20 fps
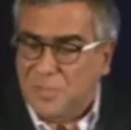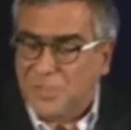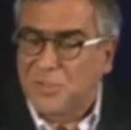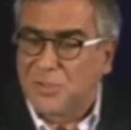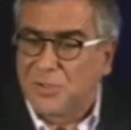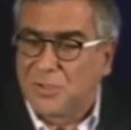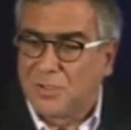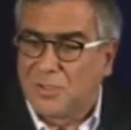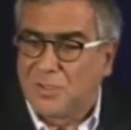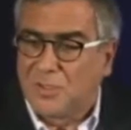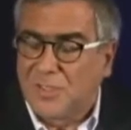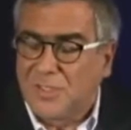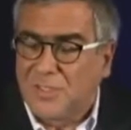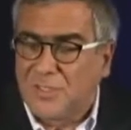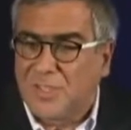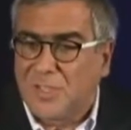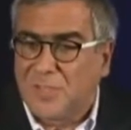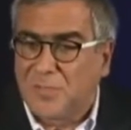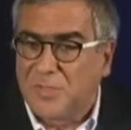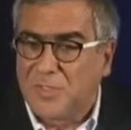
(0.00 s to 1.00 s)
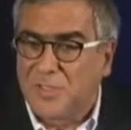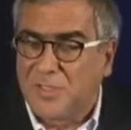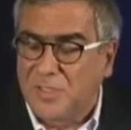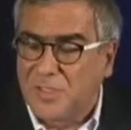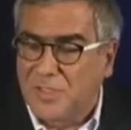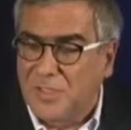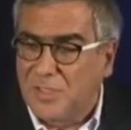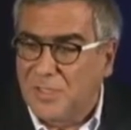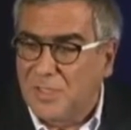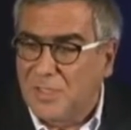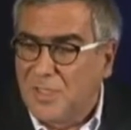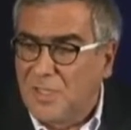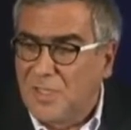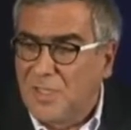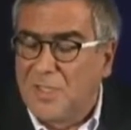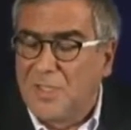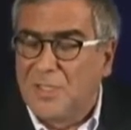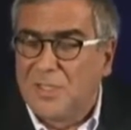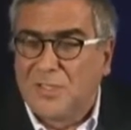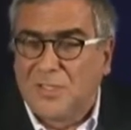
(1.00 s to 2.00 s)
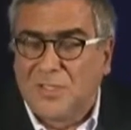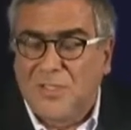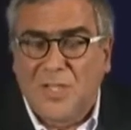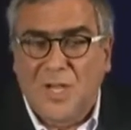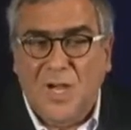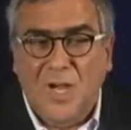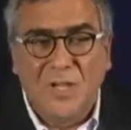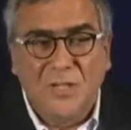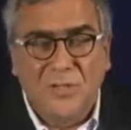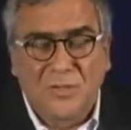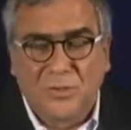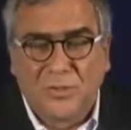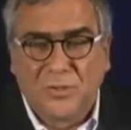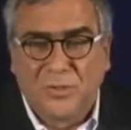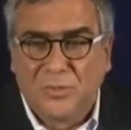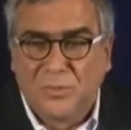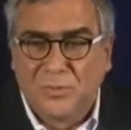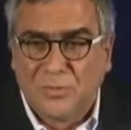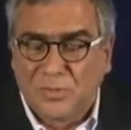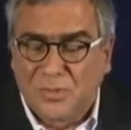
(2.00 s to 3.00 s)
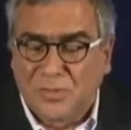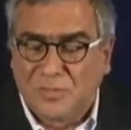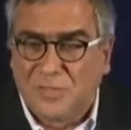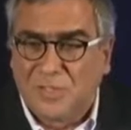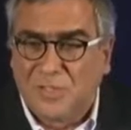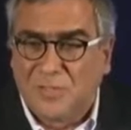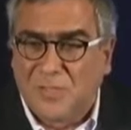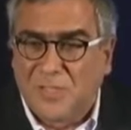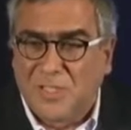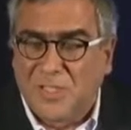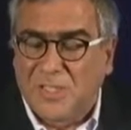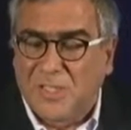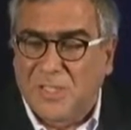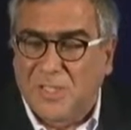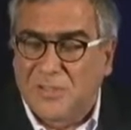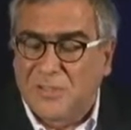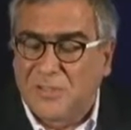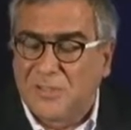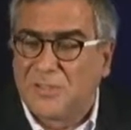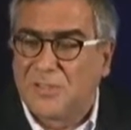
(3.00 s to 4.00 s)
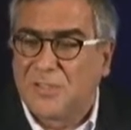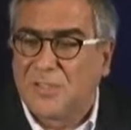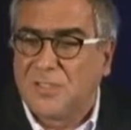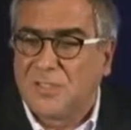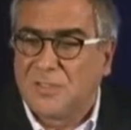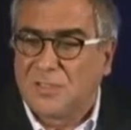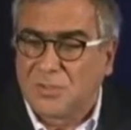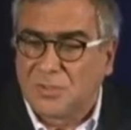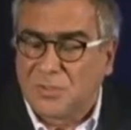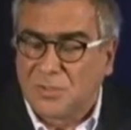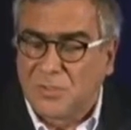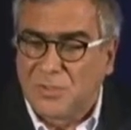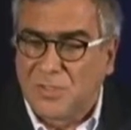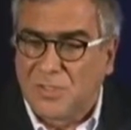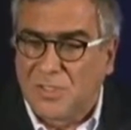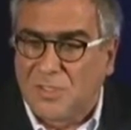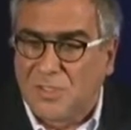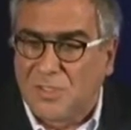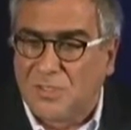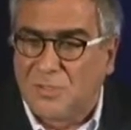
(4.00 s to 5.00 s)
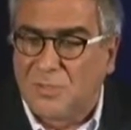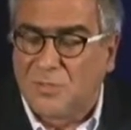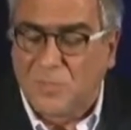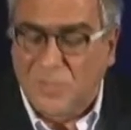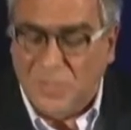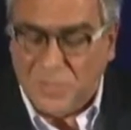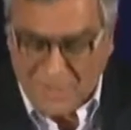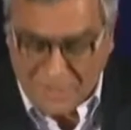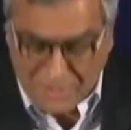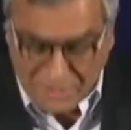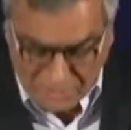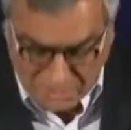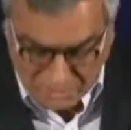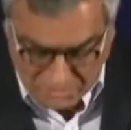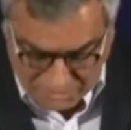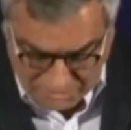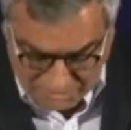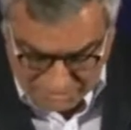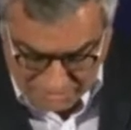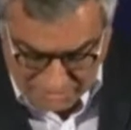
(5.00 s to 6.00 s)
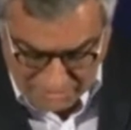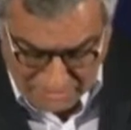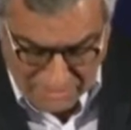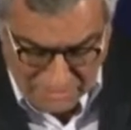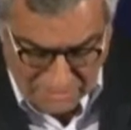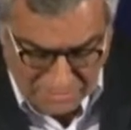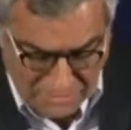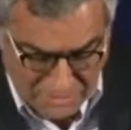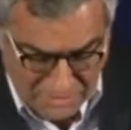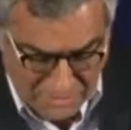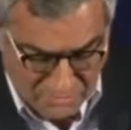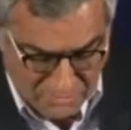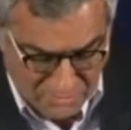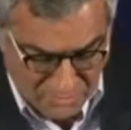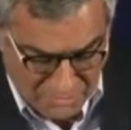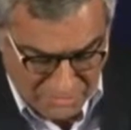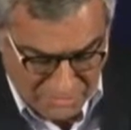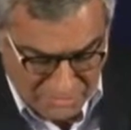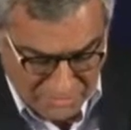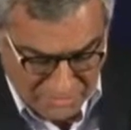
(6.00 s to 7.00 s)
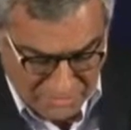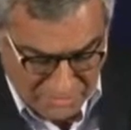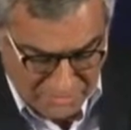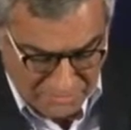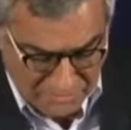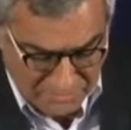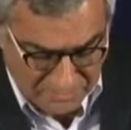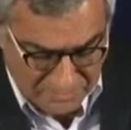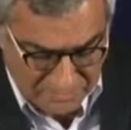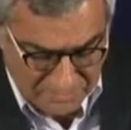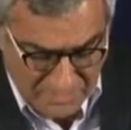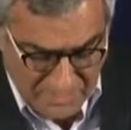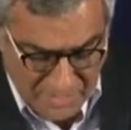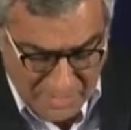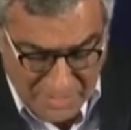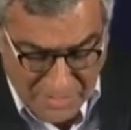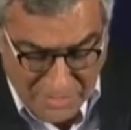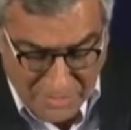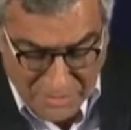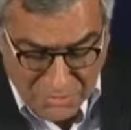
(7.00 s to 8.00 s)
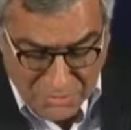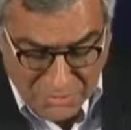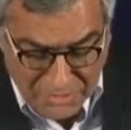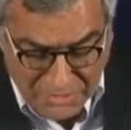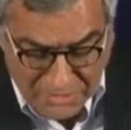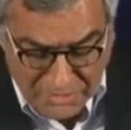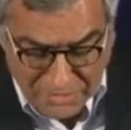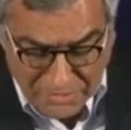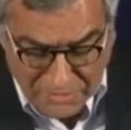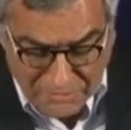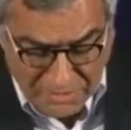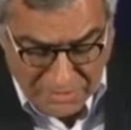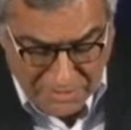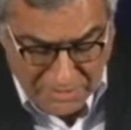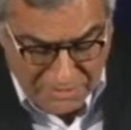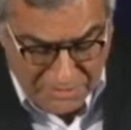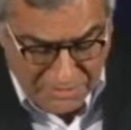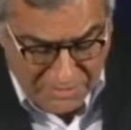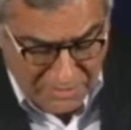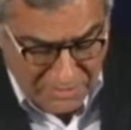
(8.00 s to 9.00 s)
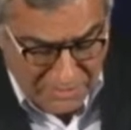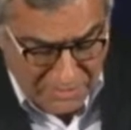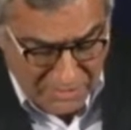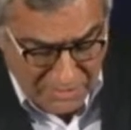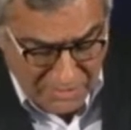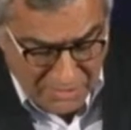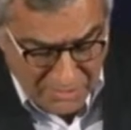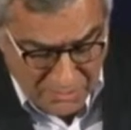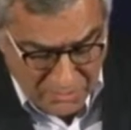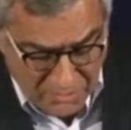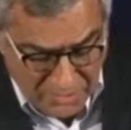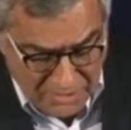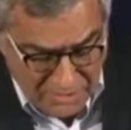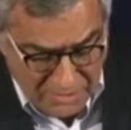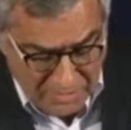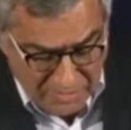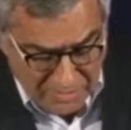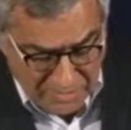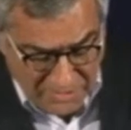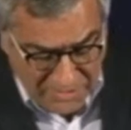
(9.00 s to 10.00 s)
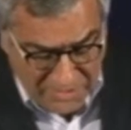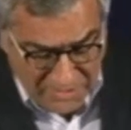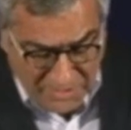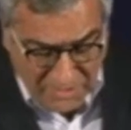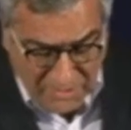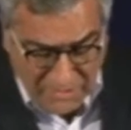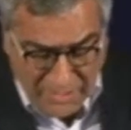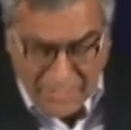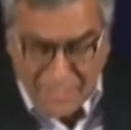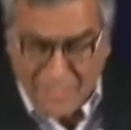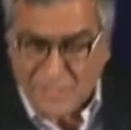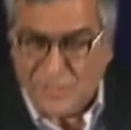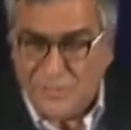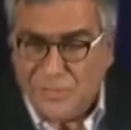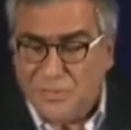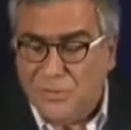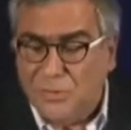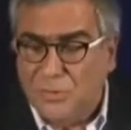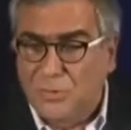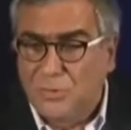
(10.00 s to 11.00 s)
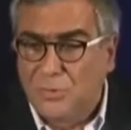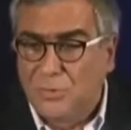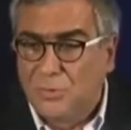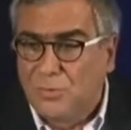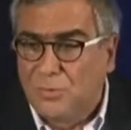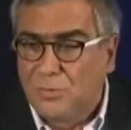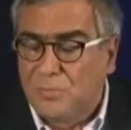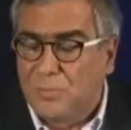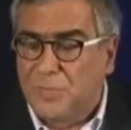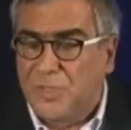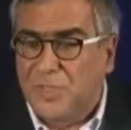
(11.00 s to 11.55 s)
picture is happening here. The underuse of these medications is associated with increased asthma mortality. So at the end of this, we basically had two